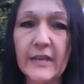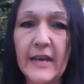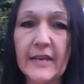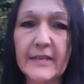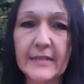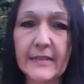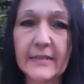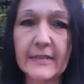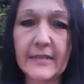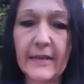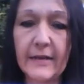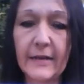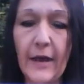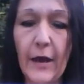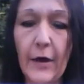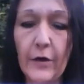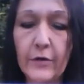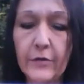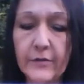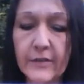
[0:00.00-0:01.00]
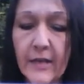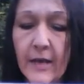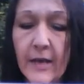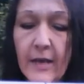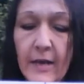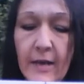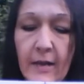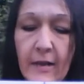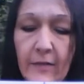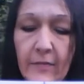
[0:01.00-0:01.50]
yeses and nos.
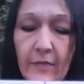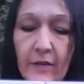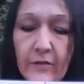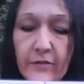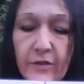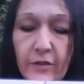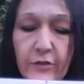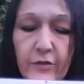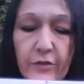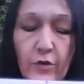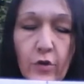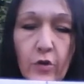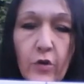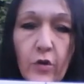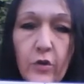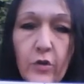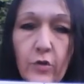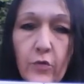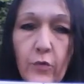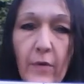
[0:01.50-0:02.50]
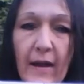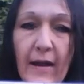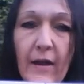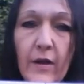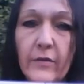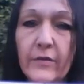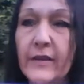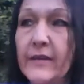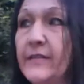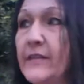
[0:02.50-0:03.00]
There's a circle
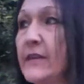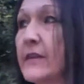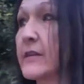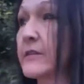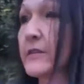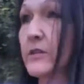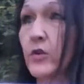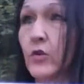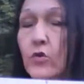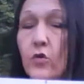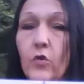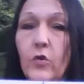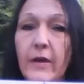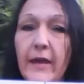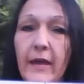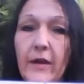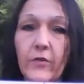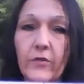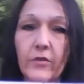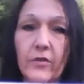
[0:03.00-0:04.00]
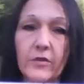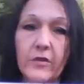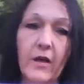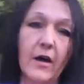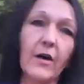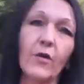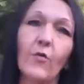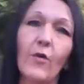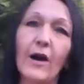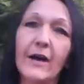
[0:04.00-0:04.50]
around and then a circle
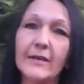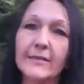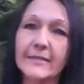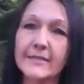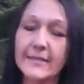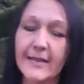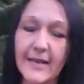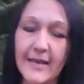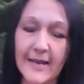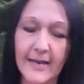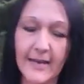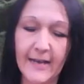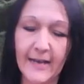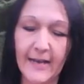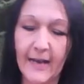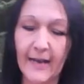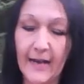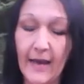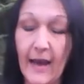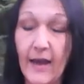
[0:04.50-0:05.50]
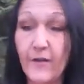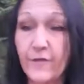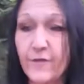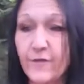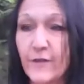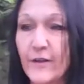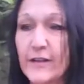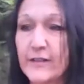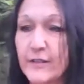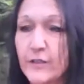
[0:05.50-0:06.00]
counterclockwise. And I have
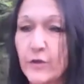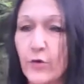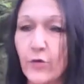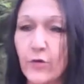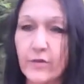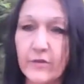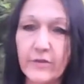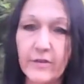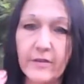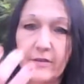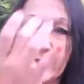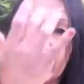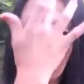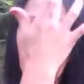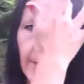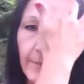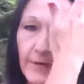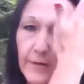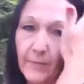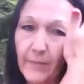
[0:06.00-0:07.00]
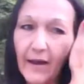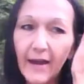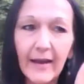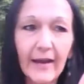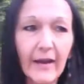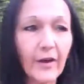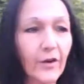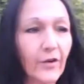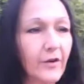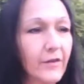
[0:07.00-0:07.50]
friends who are stopping by
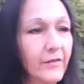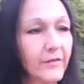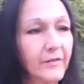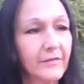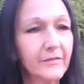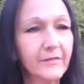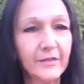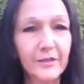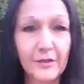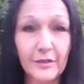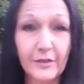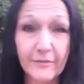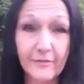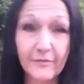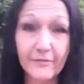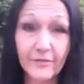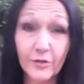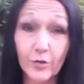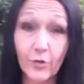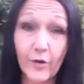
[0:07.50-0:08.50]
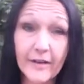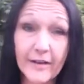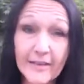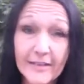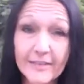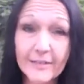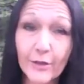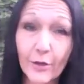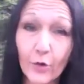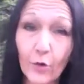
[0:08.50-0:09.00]
here to join
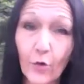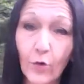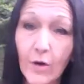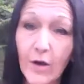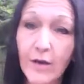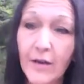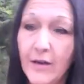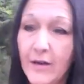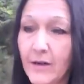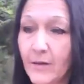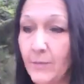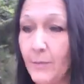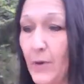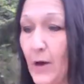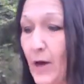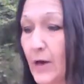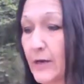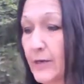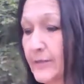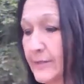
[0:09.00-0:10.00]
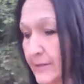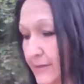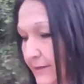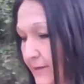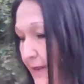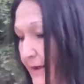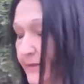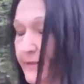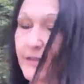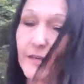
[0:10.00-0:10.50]
us. Little bugs
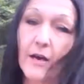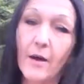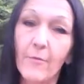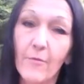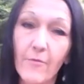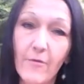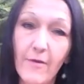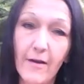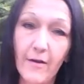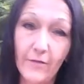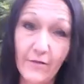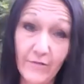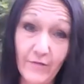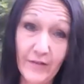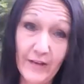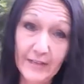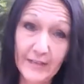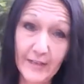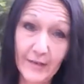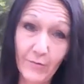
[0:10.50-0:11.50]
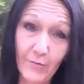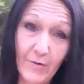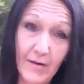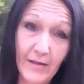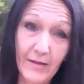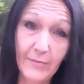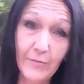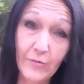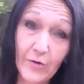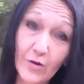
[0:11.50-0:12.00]
like to come around and visit
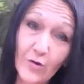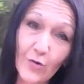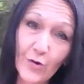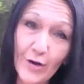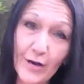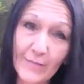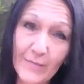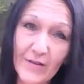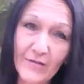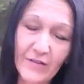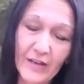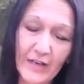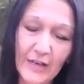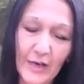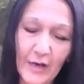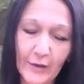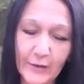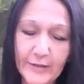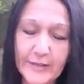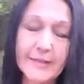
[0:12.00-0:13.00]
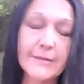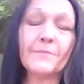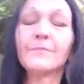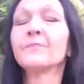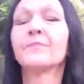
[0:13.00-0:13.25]
while I'm recording my videos.